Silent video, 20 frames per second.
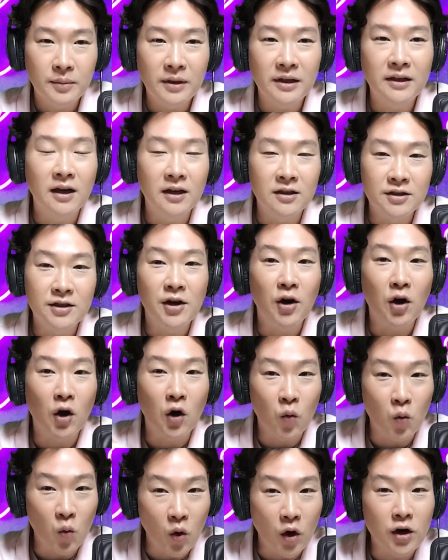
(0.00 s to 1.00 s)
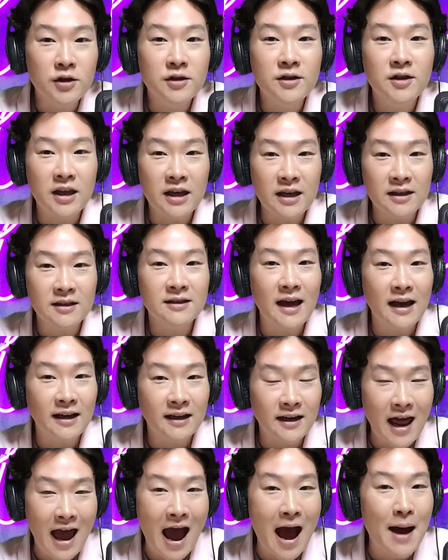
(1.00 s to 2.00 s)
Because there are worse things
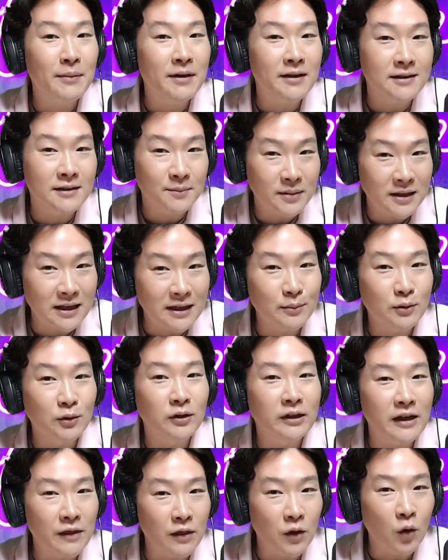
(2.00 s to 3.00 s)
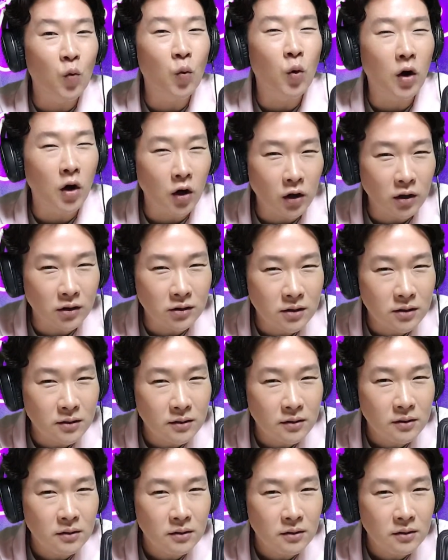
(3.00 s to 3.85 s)
that could happen to people in the world.